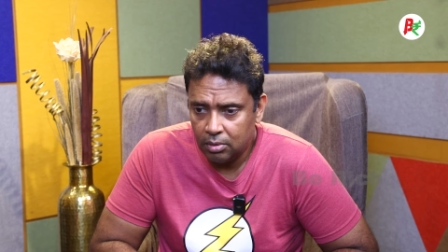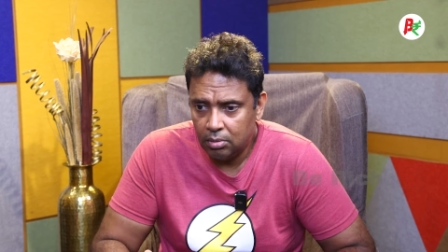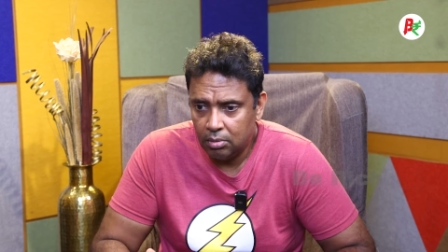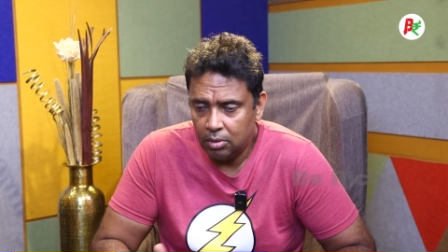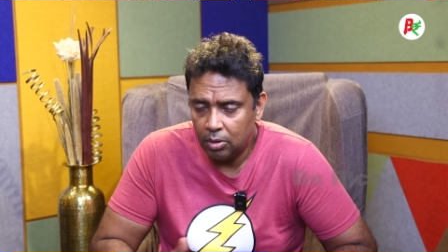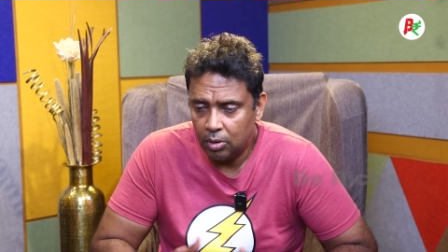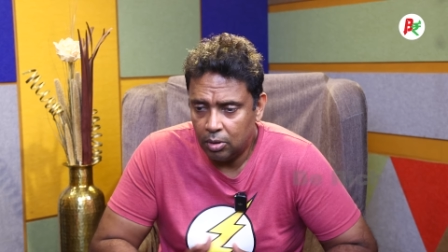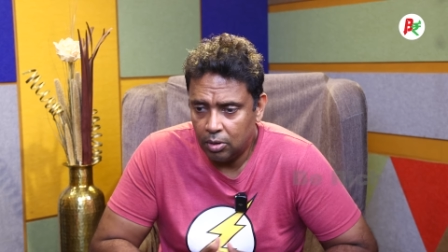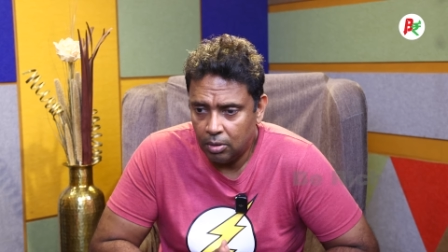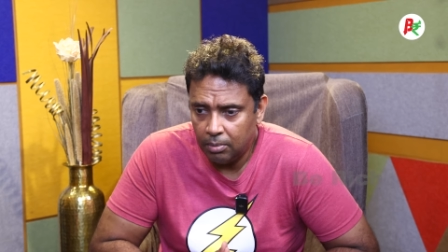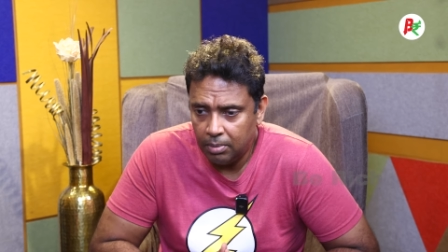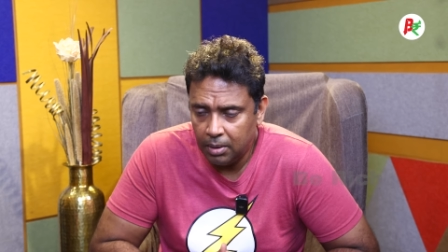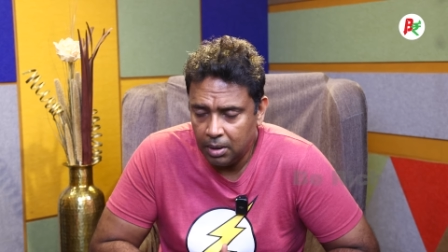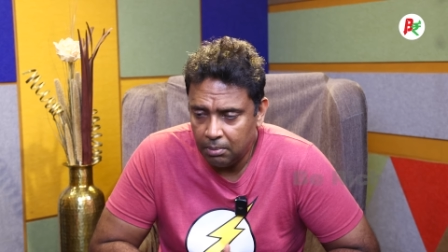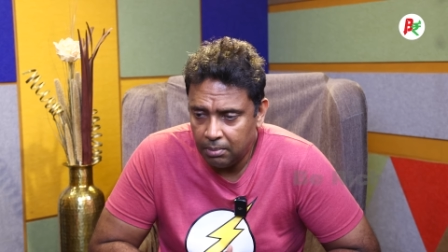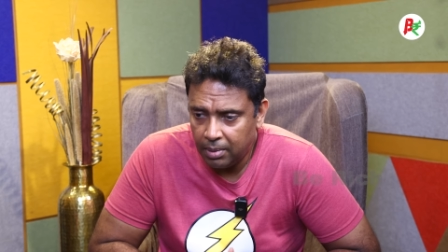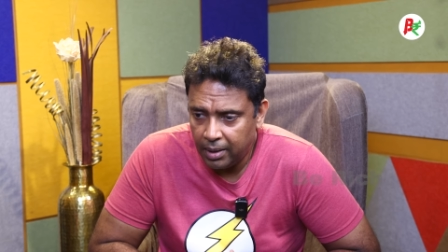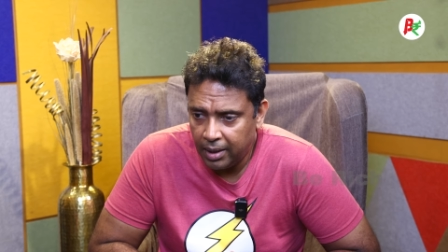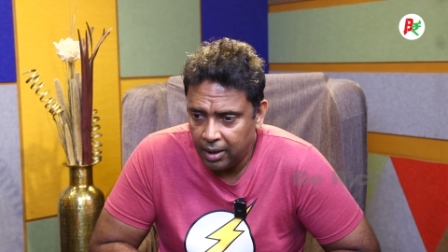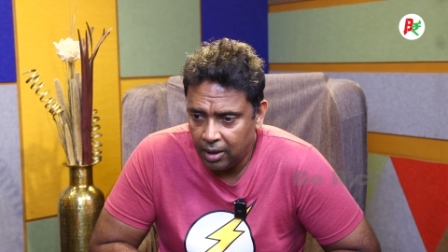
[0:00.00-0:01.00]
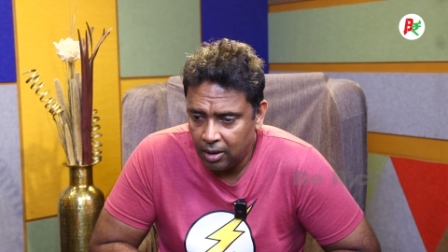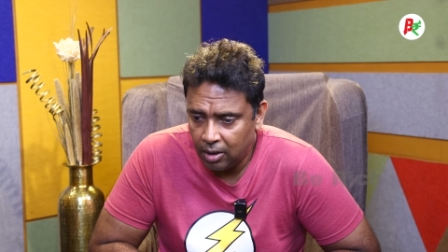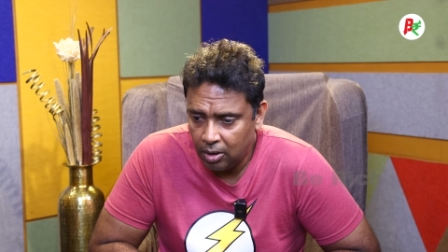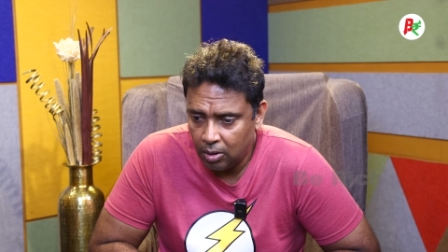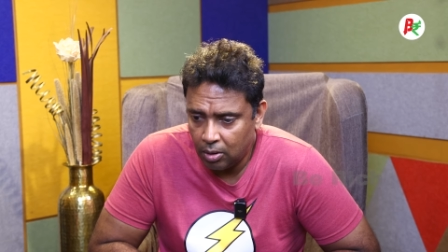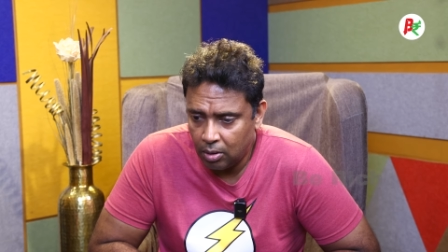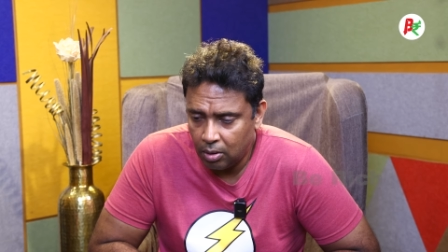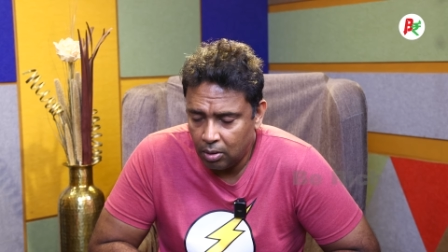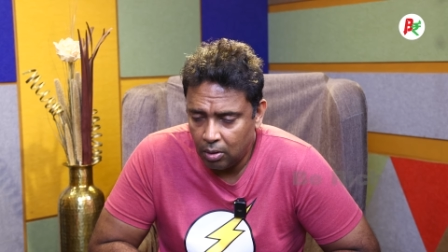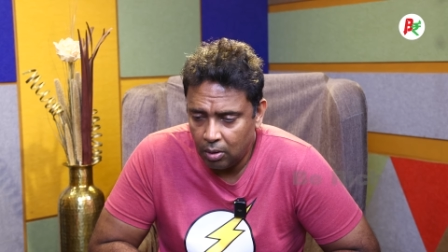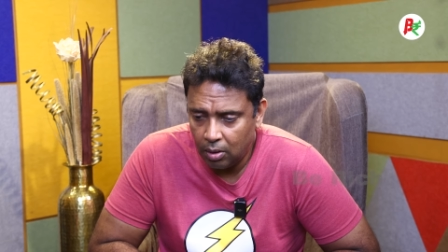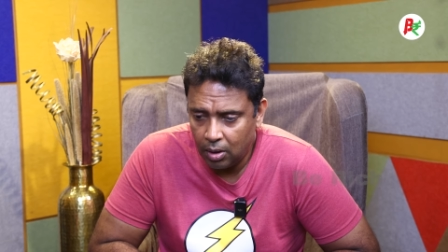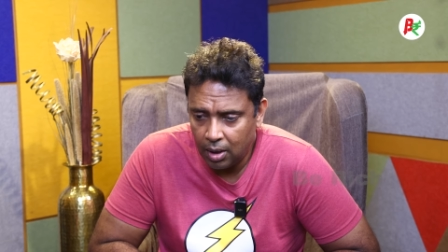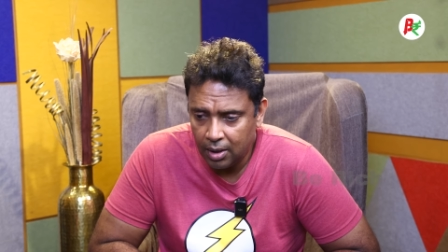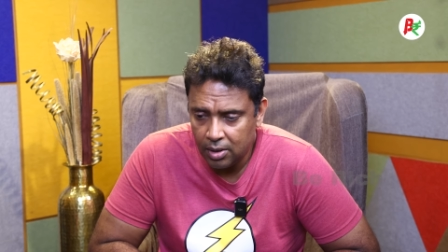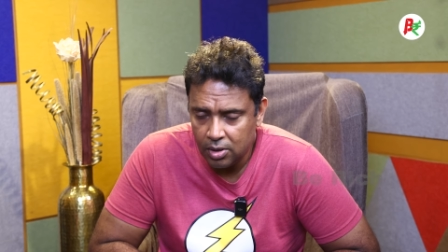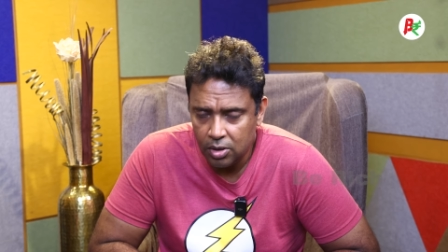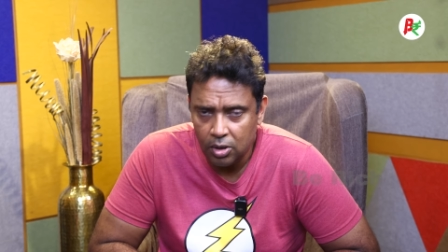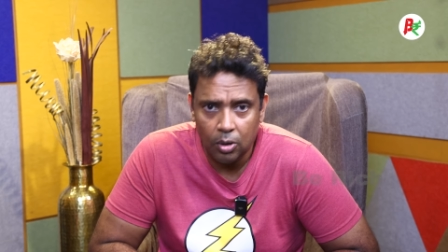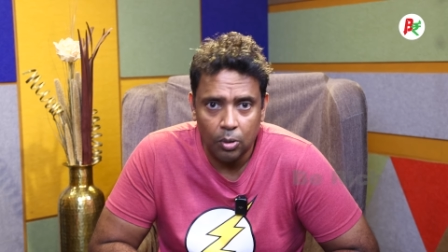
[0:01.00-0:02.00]
You know, you've been buying in your
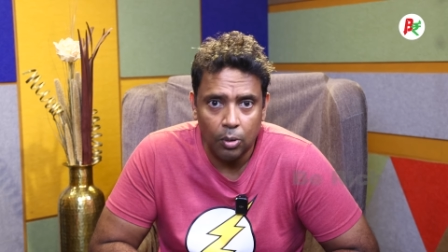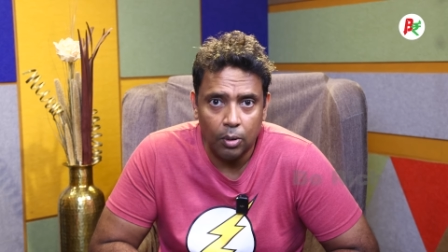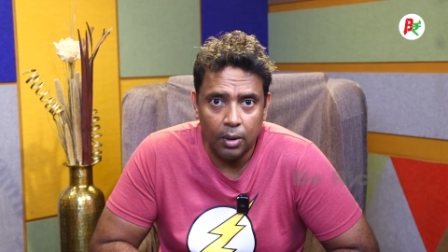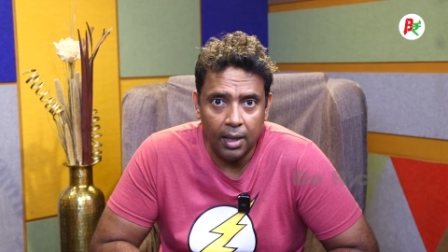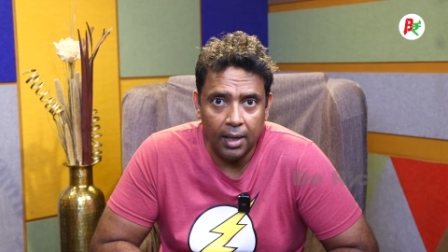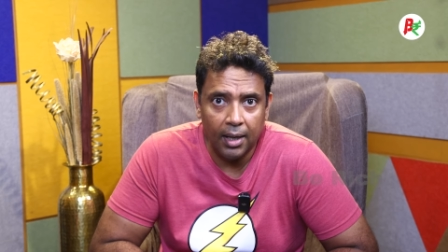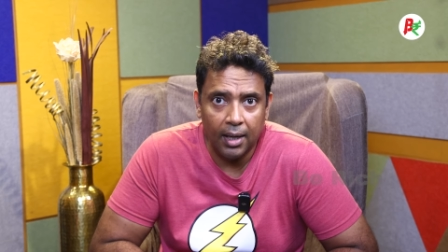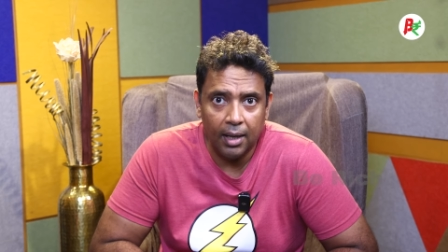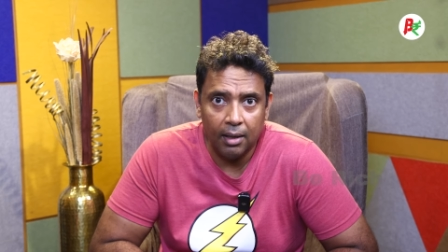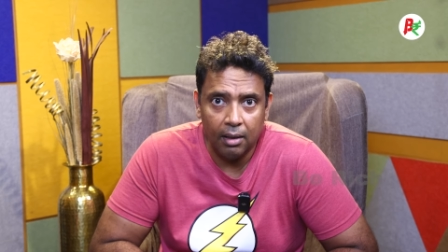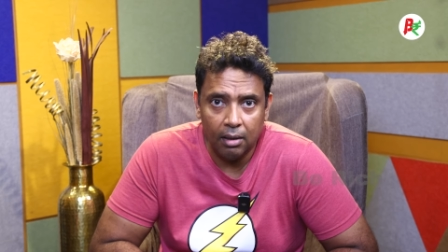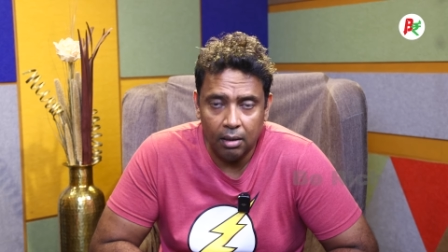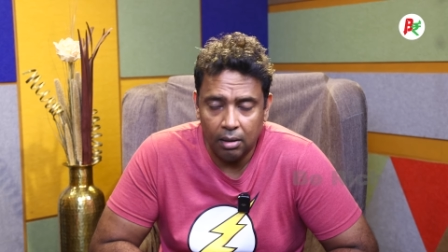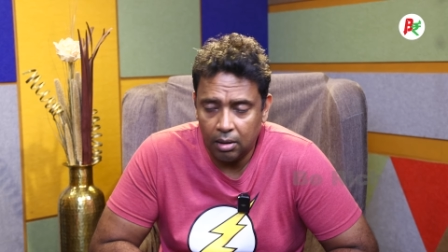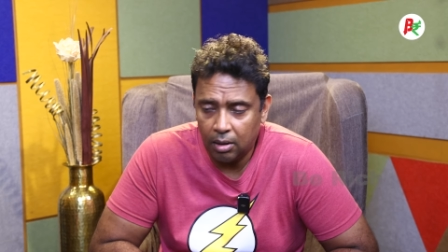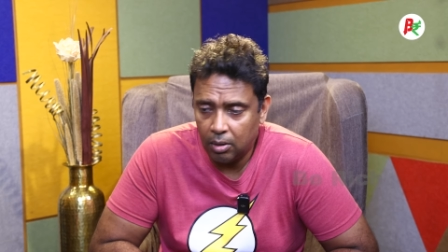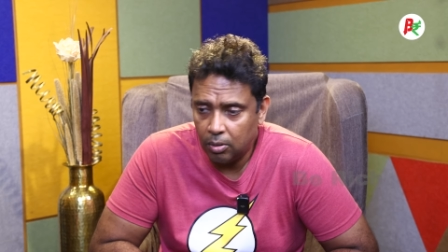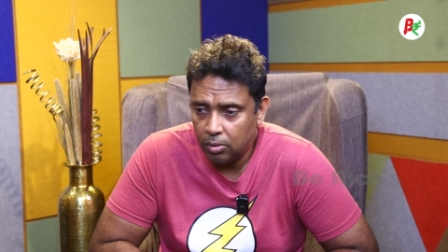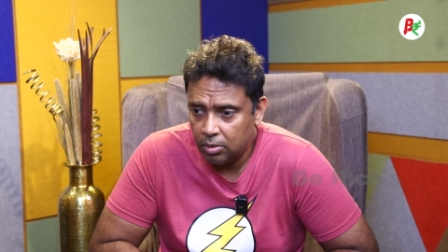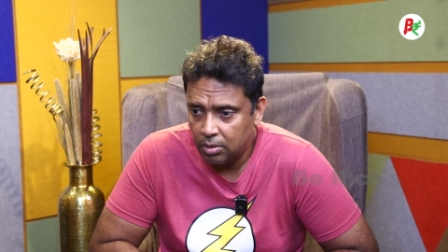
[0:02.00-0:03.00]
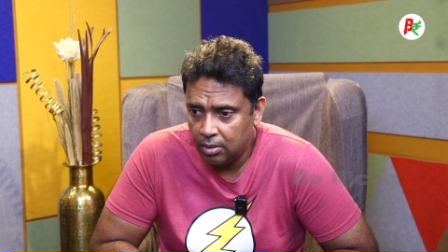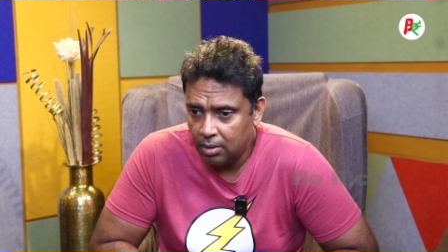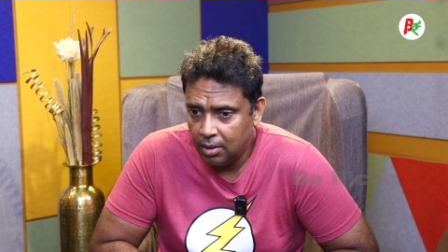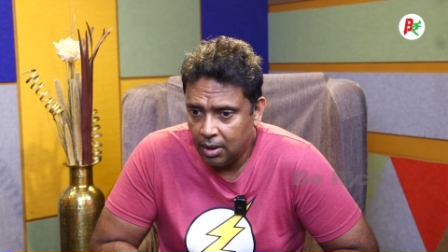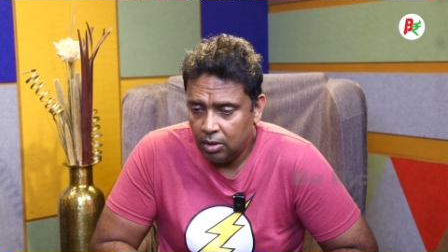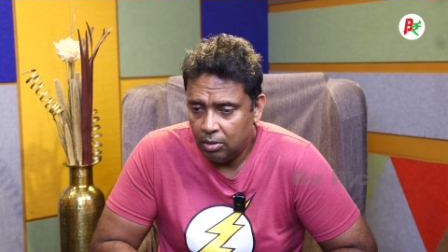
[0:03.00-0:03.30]
online Zerodha account.